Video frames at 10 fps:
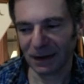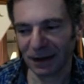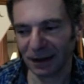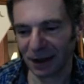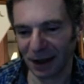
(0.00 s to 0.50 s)

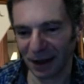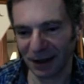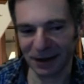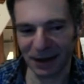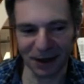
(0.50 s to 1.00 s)
I
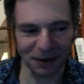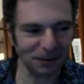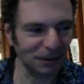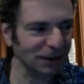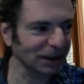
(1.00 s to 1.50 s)

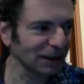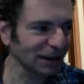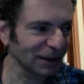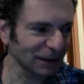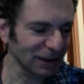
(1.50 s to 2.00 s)
now,
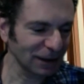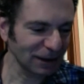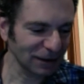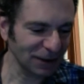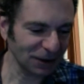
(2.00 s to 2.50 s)

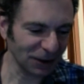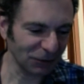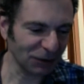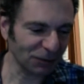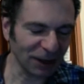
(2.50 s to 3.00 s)
dealing
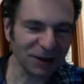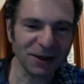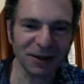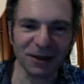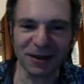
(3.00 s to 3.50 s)
with my
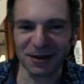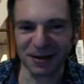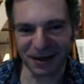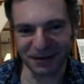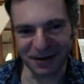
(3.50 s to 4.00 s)

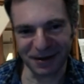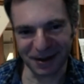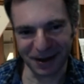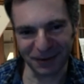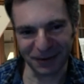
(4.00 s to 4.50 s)
tinnitus, have
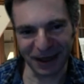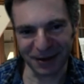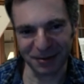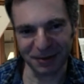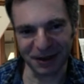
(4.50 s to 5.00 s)
discovered
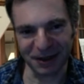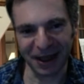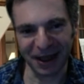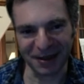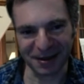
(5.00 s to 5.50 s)
that to be the
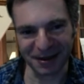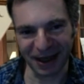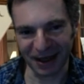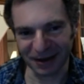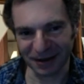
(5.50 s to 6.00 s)
case,
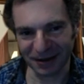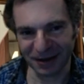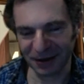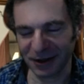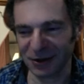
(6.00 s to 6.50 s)
that
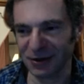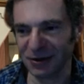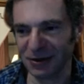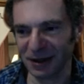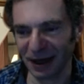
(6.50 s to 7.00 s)
there is
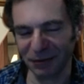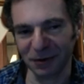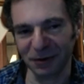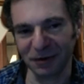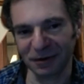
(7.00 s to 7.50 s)

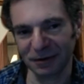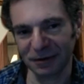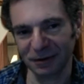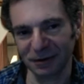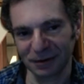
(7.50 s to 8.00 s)
never
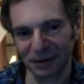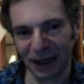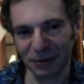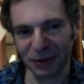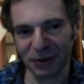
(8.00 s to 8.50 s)

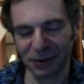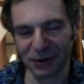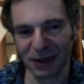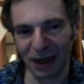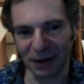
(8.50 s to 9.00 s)
absolute
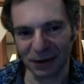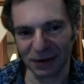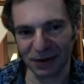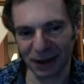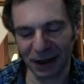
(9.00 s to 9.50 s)

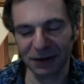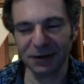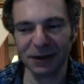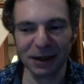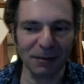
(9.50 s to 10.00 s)
silence. And I
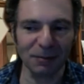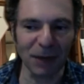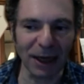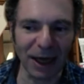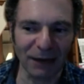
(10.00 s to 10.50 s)
think I
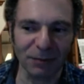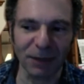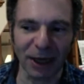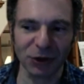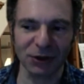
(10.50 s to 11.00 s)
may have
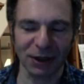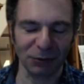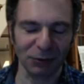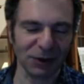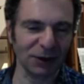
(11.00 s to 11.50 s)
imagined I
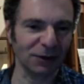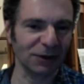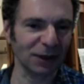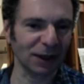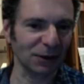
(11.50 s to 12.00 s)
was hearing
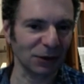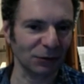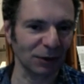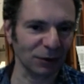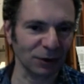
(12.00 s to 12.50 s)
silence
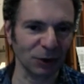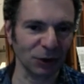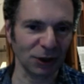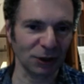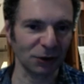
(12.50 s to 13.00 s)
when I was
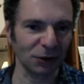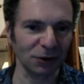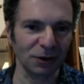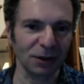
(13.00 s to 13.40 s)
much younger,